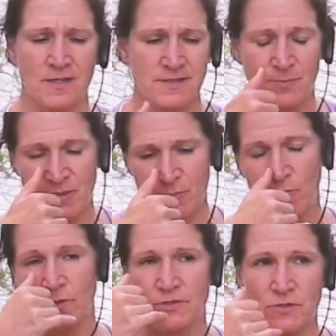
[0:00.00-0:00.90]
Some
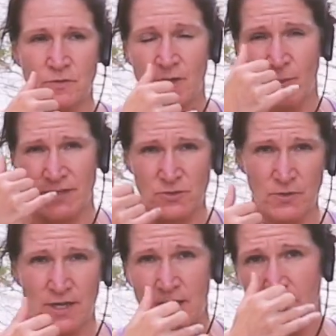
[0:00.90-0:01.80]
people will do the
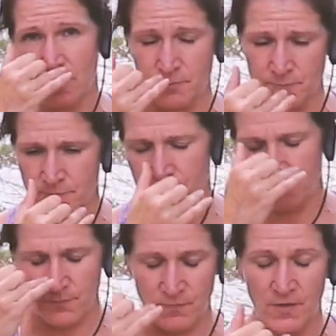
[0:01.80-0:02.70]
Bhastrika
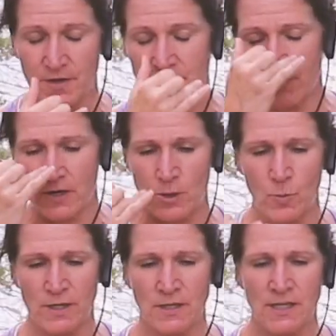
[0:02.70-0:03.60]
very, very
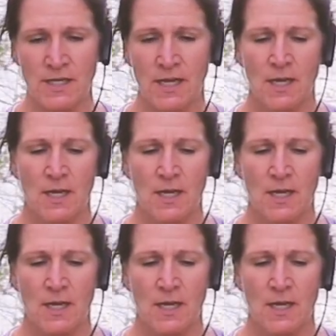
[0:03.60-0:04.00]
quickly.